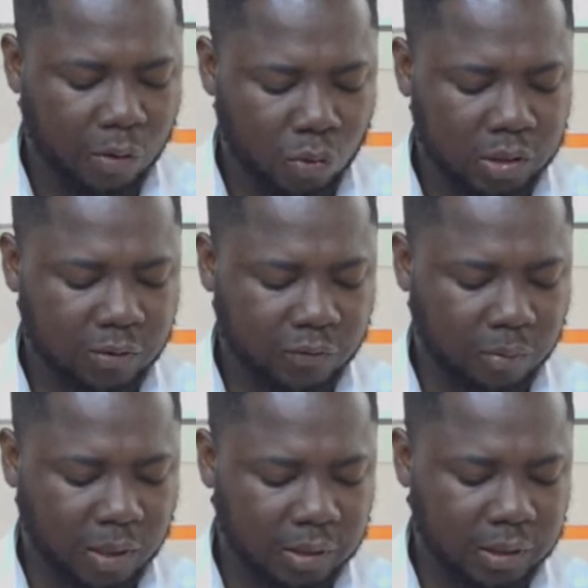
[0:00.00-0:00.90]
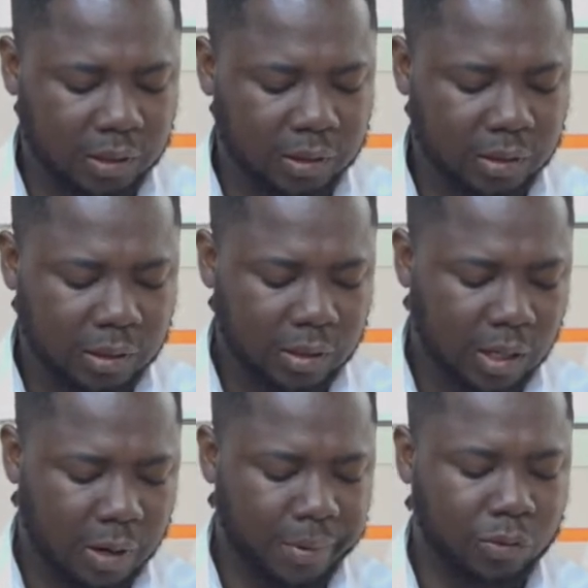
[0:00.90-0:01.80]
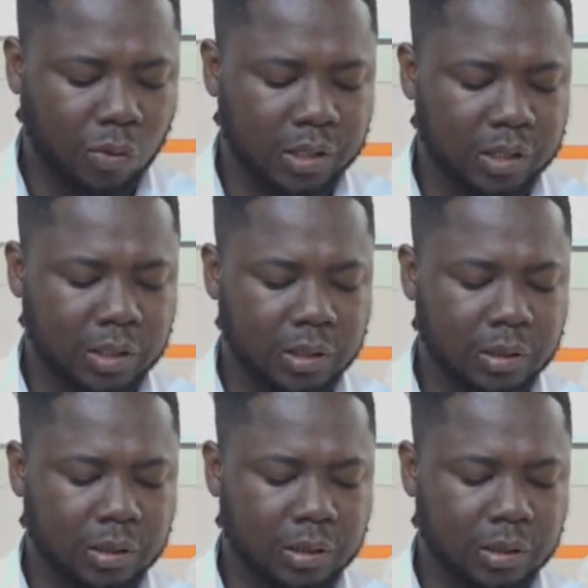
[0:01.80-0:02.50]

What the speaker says: Watching from London, Ahmed Kwachi